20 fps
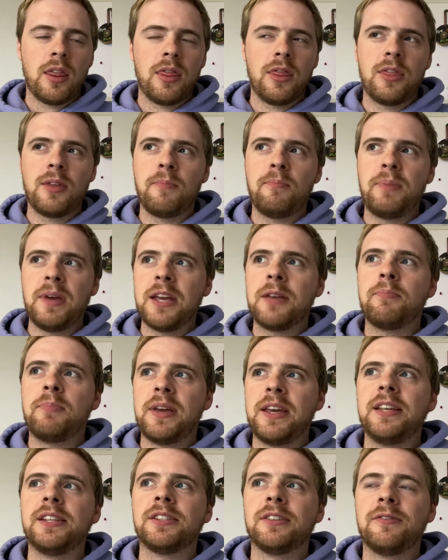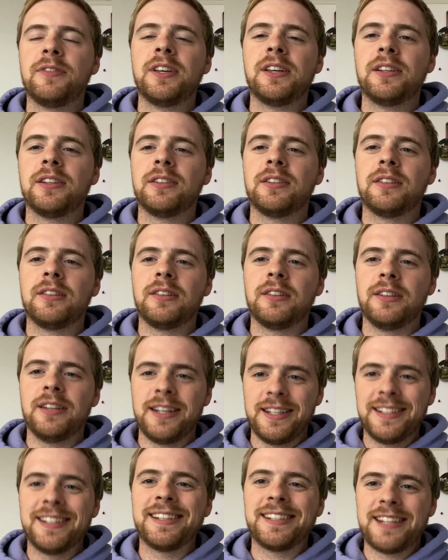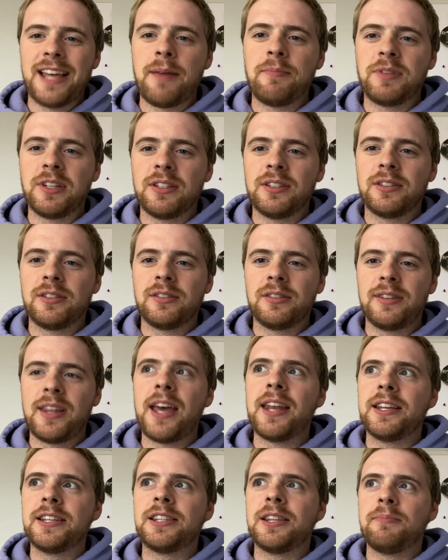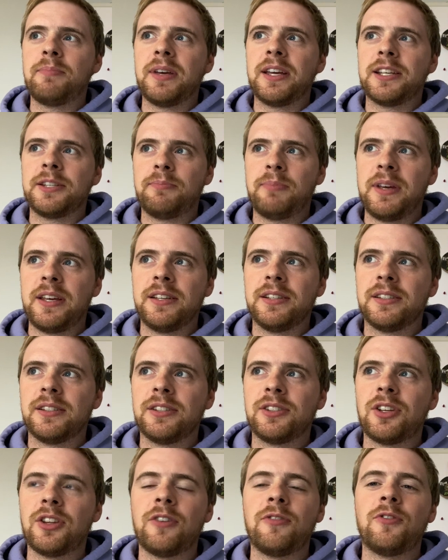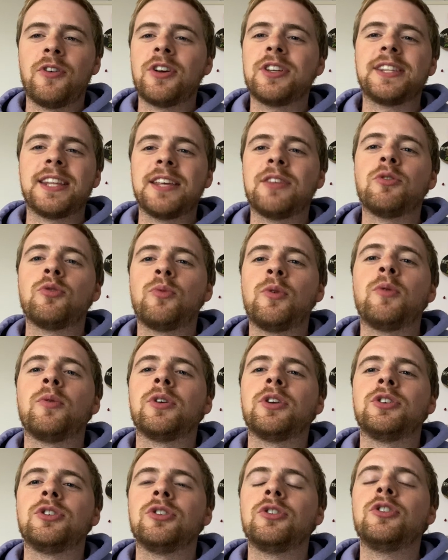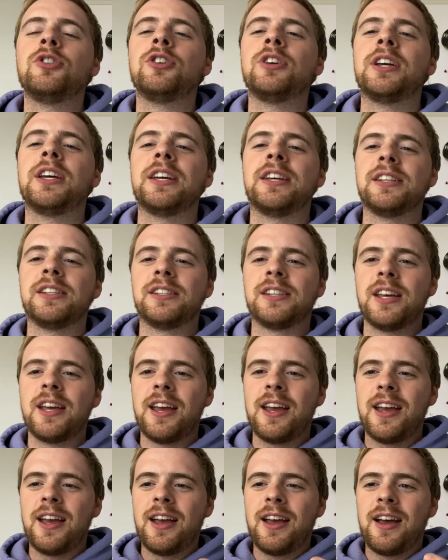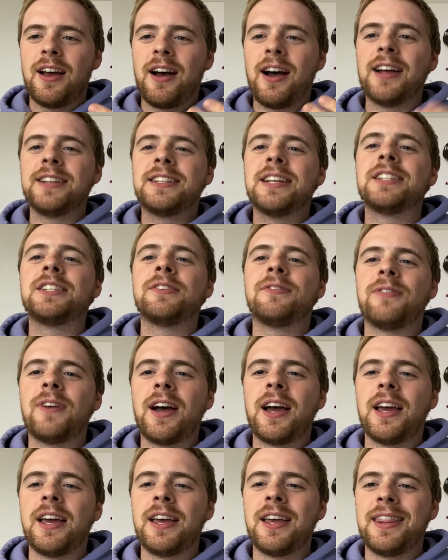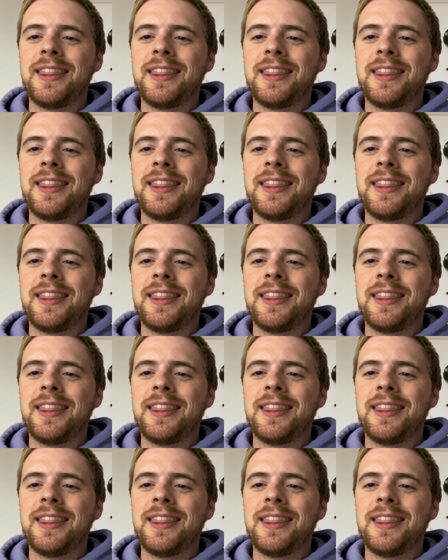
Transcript: The big piece of it is acceptance. That is the biggest piece. So the first thing that we want to do is identify